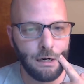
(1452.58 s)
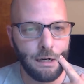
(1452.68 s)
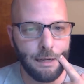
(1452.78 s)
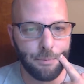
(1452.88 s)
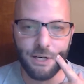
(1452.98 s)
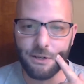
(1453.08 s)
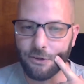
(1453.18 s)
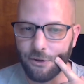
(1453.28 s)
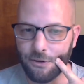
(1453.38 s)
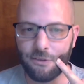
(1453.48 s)
In
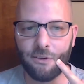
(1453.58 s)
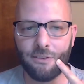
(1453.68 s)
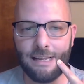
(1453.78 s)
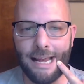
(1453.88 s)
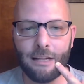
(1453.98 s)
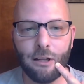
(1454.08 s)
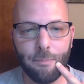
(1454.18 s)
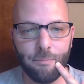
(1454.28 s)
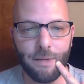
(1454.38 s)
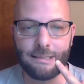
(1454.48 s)
particular, this is the
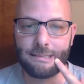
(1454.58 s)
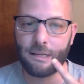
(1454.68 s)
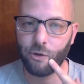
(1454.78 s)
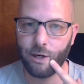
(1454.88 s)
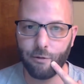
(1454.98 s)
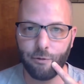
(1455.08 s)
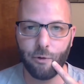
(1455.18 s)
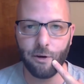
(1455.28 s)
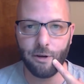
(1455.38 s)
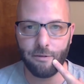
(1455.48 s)
ALM accelerator
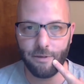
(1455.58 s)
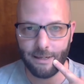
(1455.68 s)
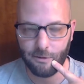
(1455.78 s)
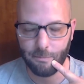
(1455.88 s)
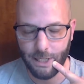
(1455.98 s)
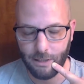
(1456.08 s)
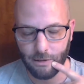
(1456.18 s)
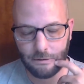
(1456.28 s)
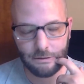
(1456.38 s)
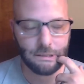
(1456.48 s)
for advanced
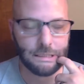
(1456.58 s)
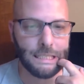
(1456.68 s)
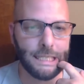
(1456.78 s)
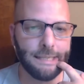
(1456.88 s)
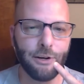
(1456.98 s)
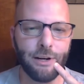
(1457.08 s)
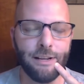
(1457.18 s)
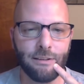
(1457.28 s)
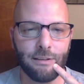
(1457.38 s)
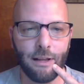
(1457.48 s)
makers. And there
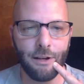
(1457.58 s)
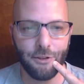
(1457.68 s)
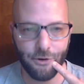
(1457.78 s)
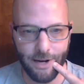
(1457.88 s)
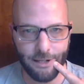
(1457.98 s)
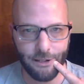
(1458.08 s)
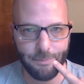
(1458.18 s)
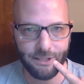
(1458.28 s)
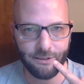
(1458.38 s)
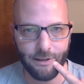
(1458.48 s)
is another
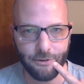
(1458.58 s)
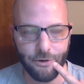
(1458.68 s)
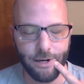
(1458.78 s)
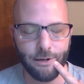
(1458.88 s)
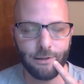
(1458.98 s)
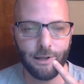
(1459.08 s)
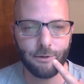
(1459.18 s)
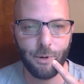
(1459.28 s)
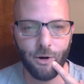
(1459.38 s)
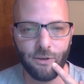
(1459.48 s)
ALM accelerator
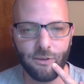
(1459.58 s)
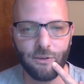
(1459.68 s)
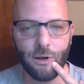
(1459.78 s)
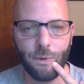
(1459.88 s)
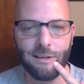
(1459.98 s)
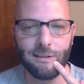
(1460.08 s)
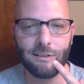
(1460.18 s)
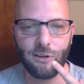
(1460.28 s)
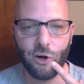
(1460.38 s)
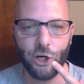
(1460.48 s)
that's part of the COE
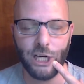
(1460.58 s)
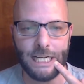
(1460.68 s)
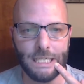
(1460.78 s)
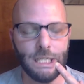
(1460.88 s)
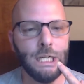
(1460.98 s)
starter kit.